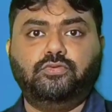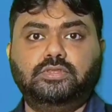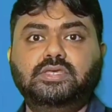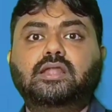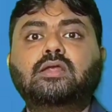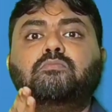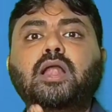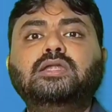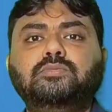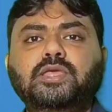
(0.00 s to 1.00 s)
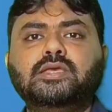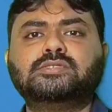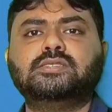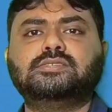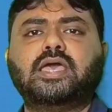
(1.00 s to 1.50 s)
if there are
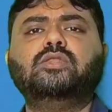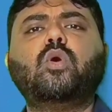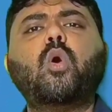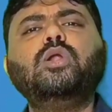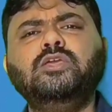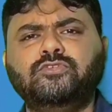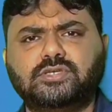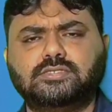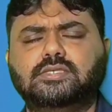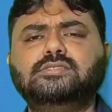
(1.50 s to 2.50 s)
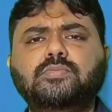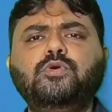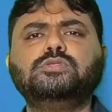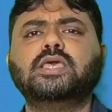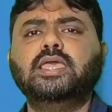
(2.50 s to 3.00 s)
multiplication sign or division
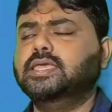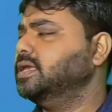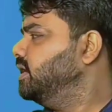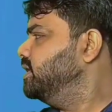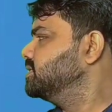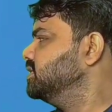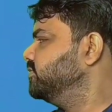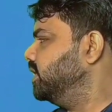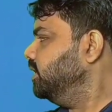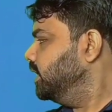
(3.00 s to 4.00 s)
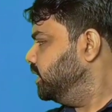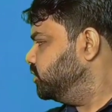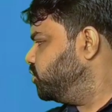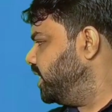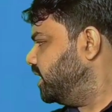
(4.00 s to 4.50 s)
sign. Suppose here it is
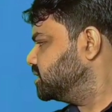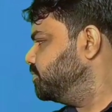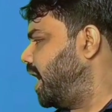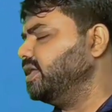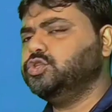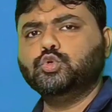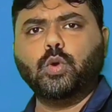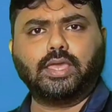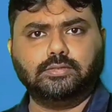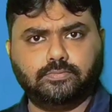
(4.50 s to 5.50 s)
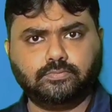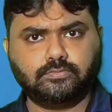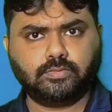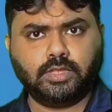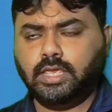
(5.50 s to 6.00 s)
written 3x by
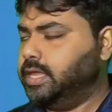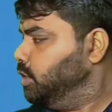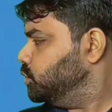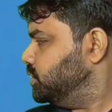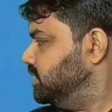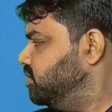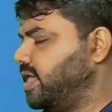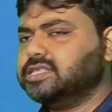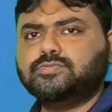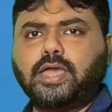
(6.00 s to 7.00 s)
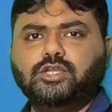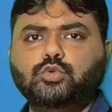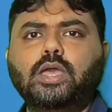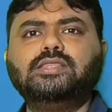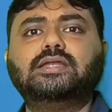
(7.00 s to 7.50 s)
2y.
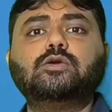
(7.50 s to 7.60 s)
3x by